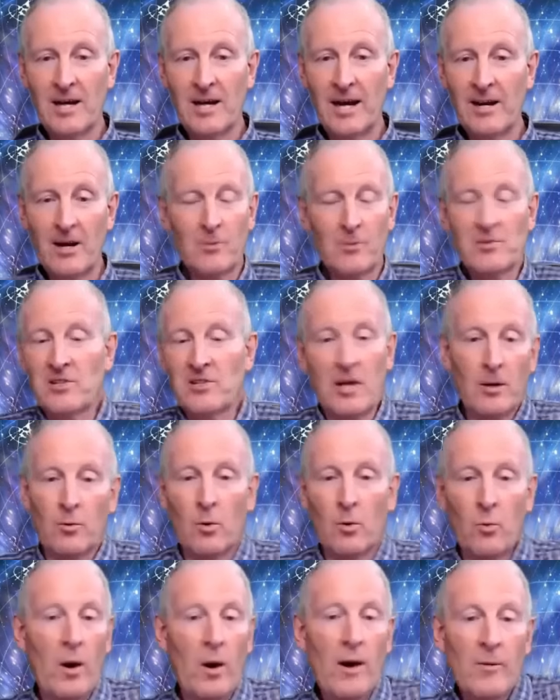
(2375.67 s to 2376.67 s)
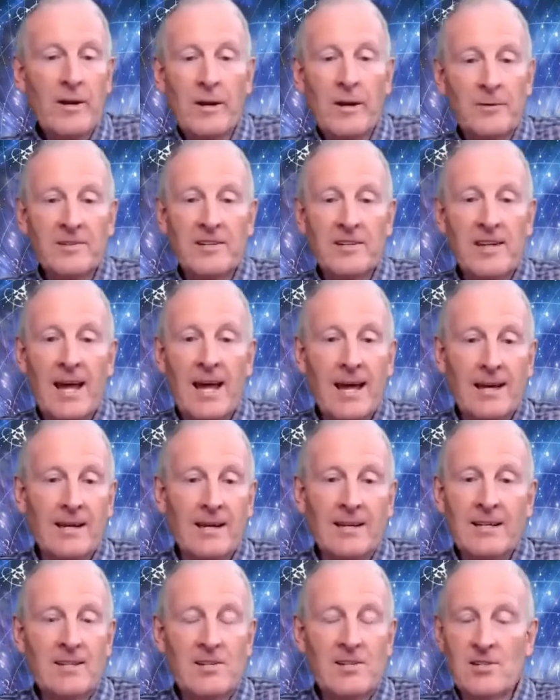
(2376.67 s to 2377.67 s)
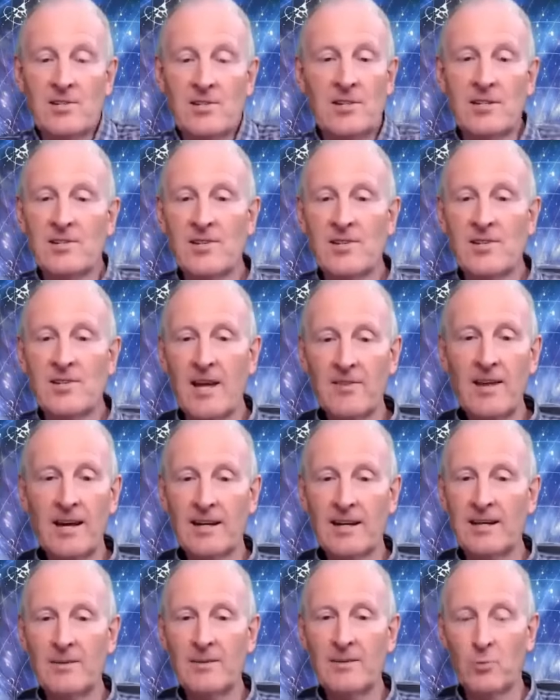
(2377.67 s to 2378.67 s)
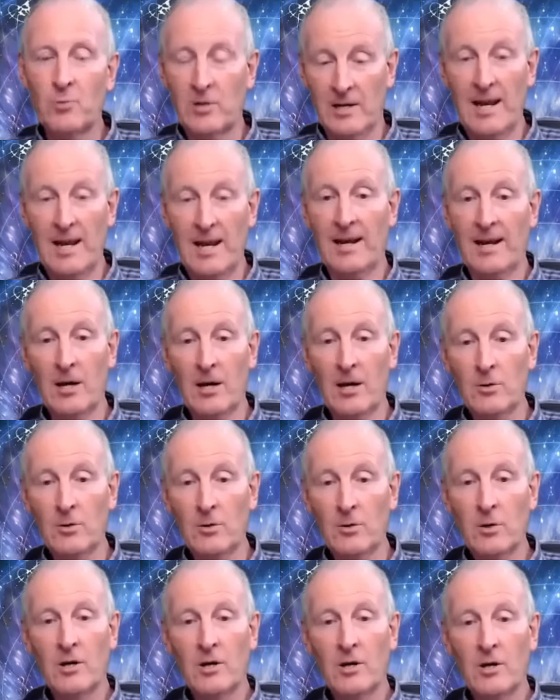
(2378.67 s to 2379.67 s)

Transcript: And I was like, well, where are we going today? And he just didn't say a thing and he wouldn't let go